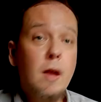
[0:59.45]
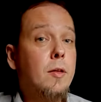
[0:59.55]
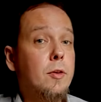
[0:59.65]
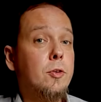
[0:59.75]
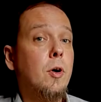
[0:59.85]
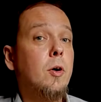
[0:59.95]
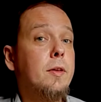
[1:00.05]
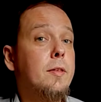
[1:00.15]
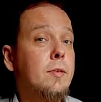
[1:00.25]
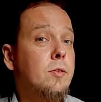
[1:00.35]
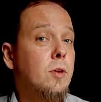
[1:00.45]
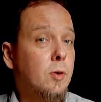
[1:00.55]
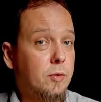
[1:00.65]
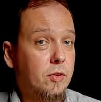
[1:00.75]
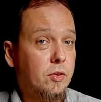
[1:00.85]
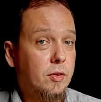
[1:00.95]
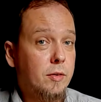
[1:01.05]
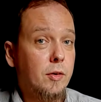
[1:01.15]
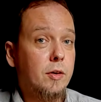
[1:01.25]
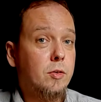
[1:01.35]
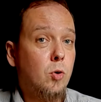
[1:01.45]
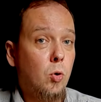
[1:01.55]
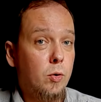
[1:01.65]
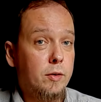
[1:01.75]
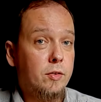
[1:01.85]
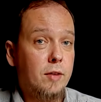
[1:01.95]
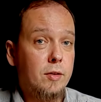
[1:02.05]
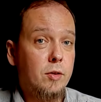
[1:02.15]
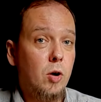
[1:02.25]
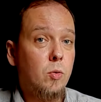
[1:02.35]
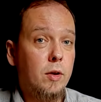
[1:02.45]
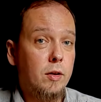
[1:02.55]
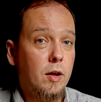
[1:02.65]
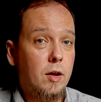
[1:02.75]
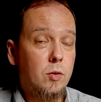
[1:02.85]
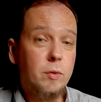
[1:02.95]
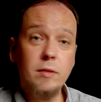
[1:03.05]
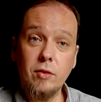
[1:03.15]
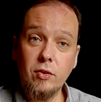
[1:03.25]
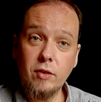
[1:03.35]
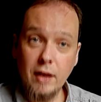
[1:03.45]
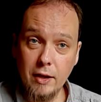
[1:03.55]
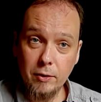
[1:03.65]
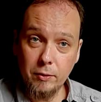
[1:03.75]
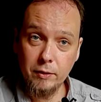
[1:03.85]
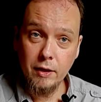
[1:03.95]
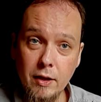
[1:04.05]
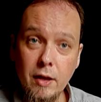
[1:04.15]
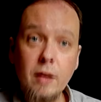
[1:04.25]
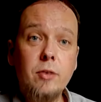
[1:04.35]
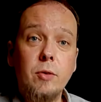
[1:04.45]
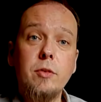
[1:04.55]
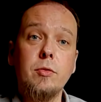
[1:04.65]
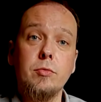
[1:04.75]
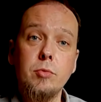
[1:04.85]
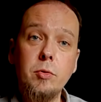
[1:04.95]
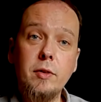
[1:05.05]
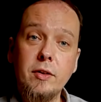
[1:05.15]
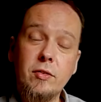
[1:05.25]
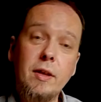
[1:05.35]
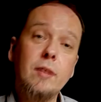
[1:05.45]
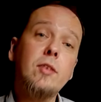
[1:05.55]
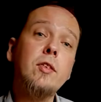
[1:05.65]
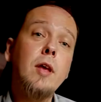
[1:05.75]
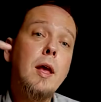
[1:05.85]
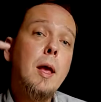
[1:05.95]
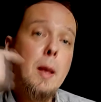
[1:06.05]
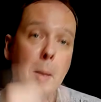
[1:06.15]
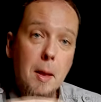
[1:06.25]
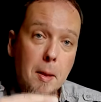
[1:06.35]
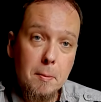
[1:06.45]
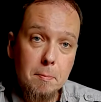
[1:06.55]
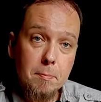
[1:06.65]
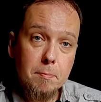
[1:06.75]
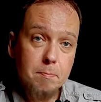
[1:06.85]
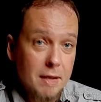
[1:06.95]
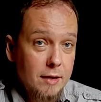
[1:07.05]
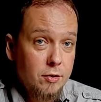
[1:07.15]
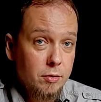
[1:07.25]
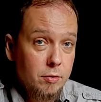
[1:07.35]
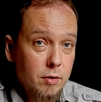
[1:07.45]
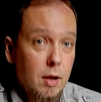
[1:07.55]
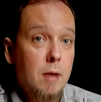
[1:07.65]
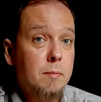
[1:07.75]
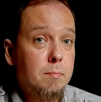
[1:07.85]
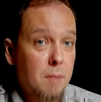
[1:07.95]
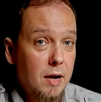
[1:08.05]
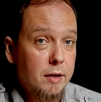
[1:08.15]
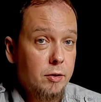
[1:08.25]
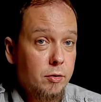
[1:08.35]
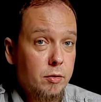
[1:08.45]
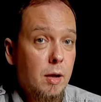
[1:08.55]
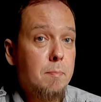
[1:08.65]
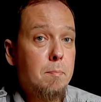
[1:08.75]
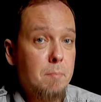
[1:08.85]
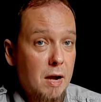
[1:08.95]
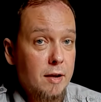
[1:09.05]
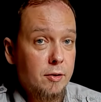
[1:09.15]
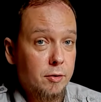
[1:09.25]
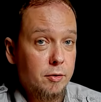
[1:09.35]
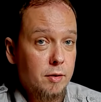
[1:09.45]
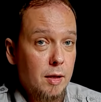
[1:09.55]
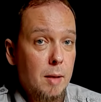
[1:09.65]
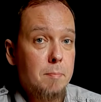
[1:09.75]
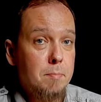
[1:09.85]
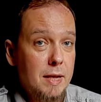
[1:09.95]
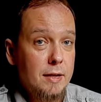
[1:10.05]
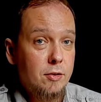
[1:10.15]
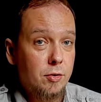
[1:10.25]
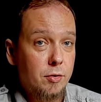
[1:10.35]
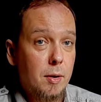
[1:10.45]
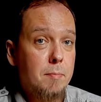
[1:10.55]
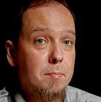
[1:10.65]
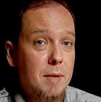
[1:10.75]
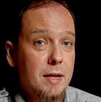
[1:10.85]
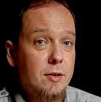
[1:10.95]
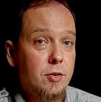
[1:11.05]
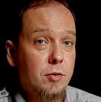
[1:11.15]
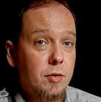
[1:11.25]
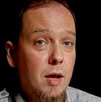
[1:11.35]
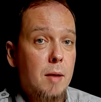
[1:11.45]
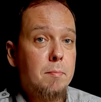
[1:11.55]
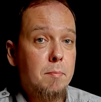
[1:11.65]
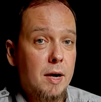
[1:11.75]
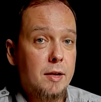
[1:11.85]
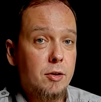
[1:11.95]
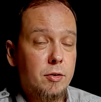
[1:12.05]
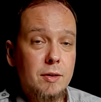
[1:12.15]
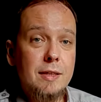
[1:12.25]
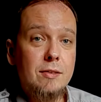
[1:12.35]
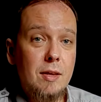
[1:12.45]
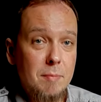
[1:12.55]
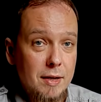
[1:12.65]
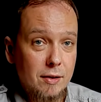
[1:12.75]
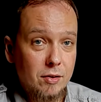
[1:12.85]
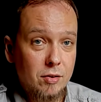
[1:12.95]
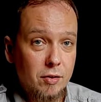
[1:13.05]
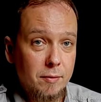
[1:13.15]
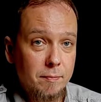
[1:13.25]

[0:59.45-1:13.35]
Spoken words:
Those are only the notes. There are chords that go along with the scale. So your rule is this: major, minor, minor, major, major, minor, diminished.